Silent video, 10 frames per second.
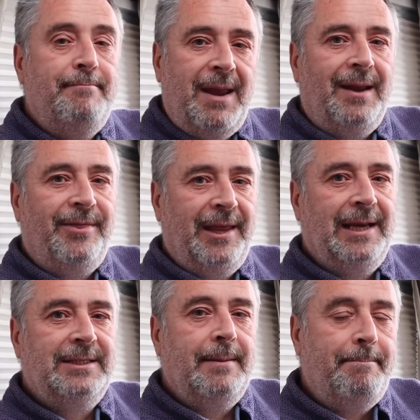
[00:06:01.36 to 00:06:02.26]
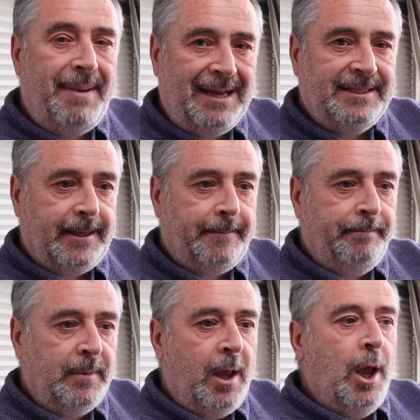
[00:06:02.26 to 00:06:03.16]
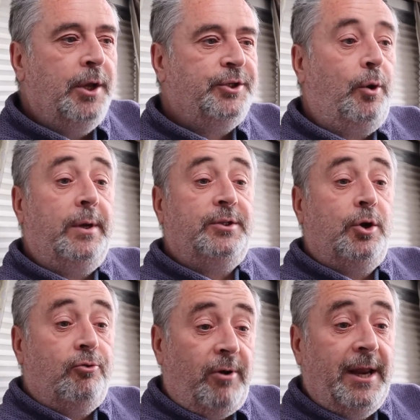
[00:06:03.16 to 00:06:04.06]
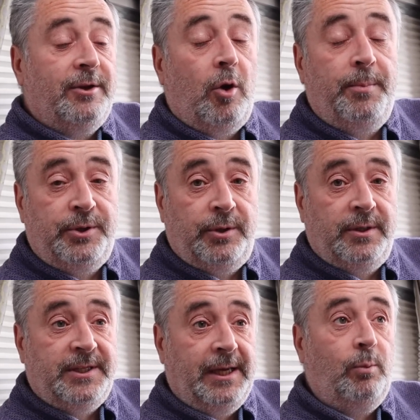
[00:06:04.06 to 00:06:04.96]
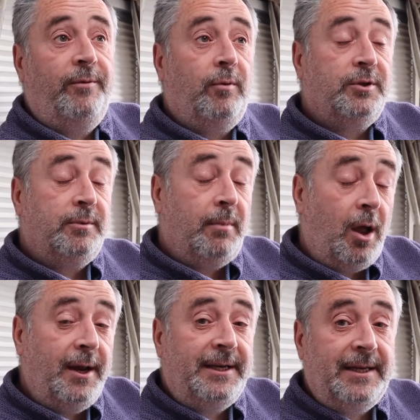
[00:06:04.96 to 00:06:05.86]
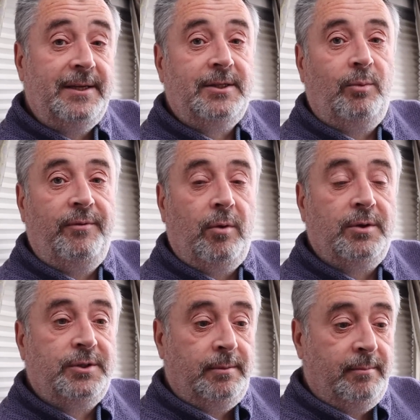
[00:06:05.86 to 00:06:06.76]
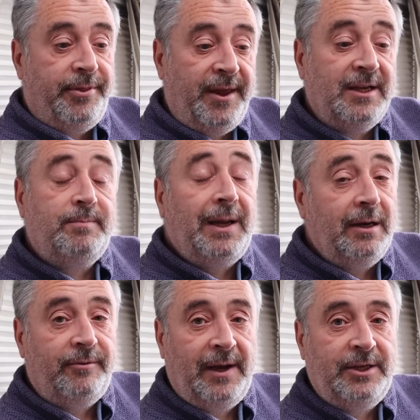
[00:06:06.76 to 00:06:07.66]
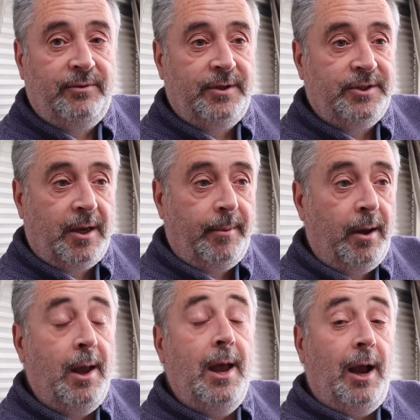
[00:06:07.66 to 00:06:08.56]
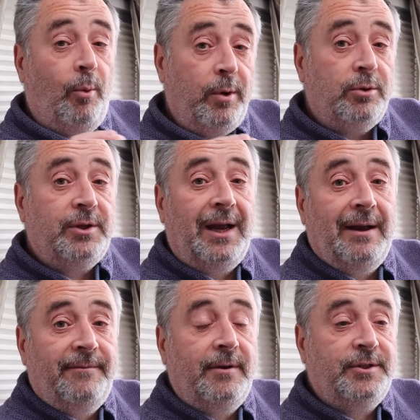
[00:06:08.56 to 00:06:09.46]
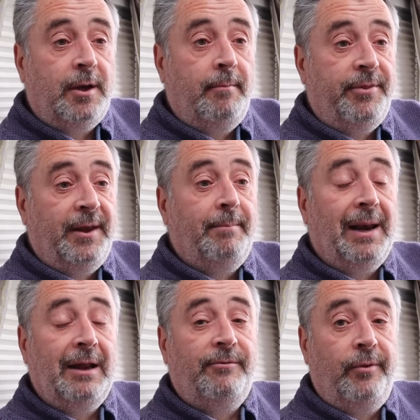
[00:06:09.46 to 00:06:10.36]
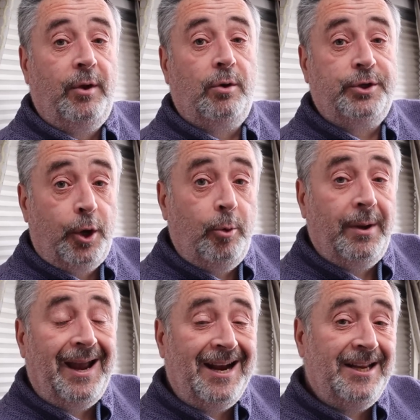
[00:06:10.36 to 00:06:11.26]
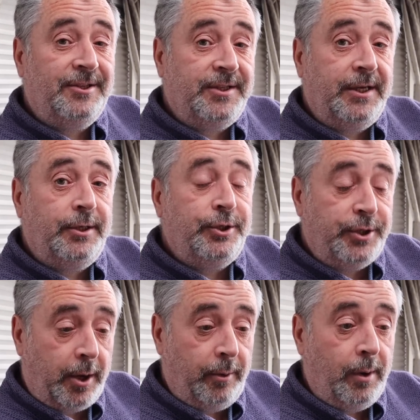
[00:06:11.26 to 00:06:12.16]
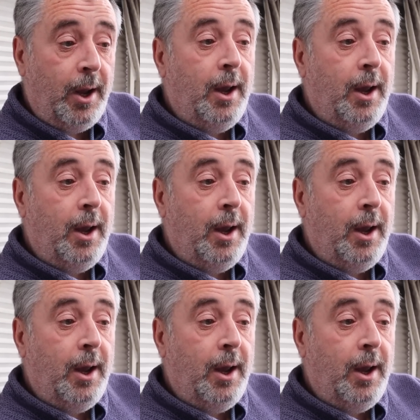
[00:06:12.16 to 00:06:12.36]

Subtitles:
make things better. So it's a great opportunity. We've got some ideas and we've got some things planned for later in the summer, and we also have something planned for the October NEC show